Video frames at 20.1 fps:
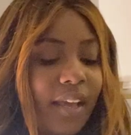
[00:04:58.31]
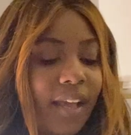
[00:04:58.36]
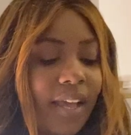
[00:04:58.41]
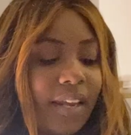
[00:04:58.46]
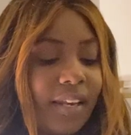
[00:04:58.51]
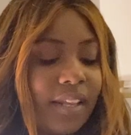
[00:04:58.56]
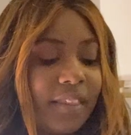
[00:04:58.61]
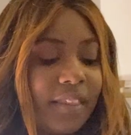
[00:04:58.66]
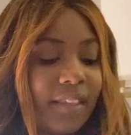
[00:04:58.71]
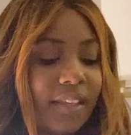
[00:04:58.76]

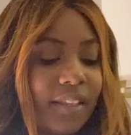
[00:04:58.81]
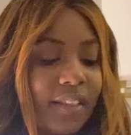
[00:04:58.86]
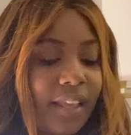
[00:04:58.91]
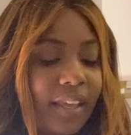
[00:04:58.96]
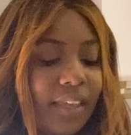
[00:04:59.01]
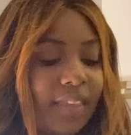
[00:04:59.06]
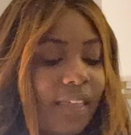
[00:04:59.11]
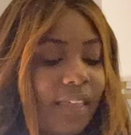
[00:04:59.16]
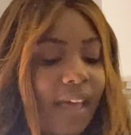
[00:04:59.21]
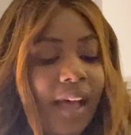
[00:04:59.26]
Anything
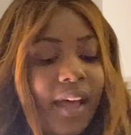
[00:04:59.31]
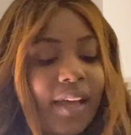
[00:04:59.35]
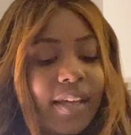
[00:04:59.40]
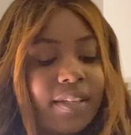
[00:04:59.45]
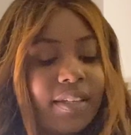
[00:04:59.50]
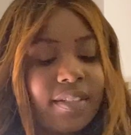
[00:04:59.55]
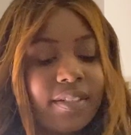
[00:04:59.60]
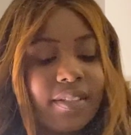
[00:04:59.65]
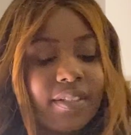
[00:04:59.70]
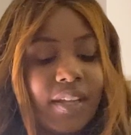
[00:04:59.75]
like that
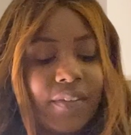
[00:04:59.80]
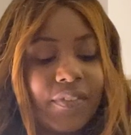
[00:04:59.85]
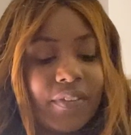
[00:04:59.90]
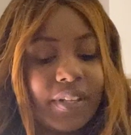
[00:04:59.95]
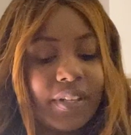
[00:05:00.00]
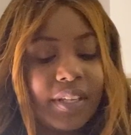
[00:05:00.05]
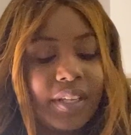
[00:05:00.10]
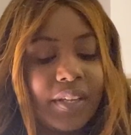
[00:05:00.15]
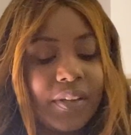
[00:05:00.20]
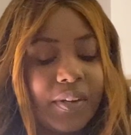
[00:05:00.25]
is
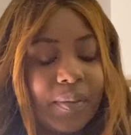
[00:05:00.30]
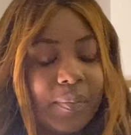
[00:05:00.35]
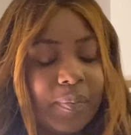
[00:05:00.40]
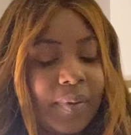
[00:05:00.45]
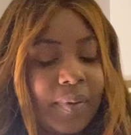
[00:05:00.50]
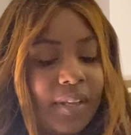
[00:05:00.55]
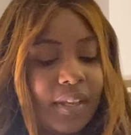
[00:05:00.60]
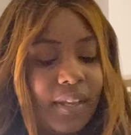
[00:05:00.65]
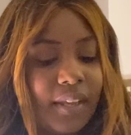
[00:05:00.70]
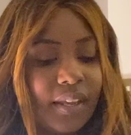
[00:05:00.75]
definitely going to
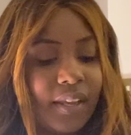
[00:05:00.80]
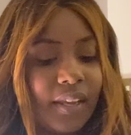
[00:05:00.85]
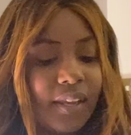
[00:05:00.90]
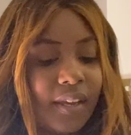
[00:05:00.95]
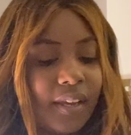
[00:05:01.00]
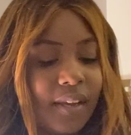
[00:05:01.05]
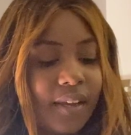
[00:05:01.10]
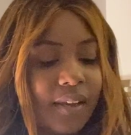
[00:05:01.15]
be